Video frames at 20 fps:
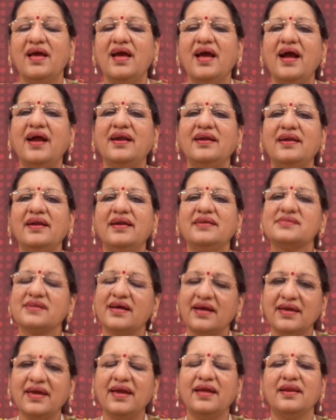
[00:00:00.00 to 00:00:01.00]
And it's
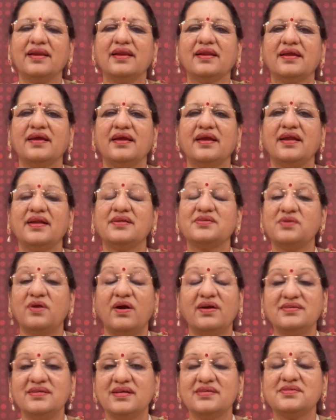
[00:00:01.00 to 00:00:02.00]
again, it's
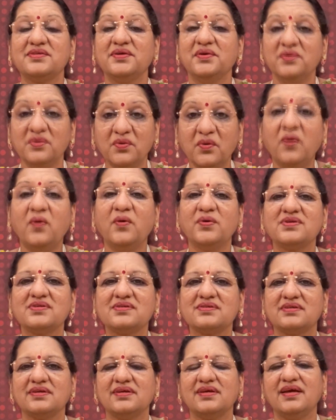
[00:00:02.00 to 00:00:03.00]
not just the
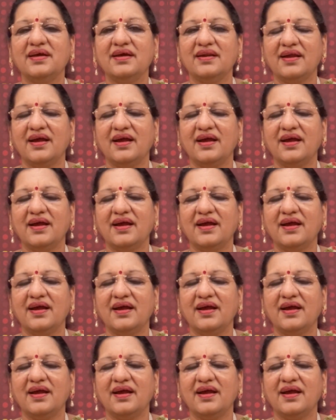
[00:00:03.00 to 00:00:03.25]
notes here.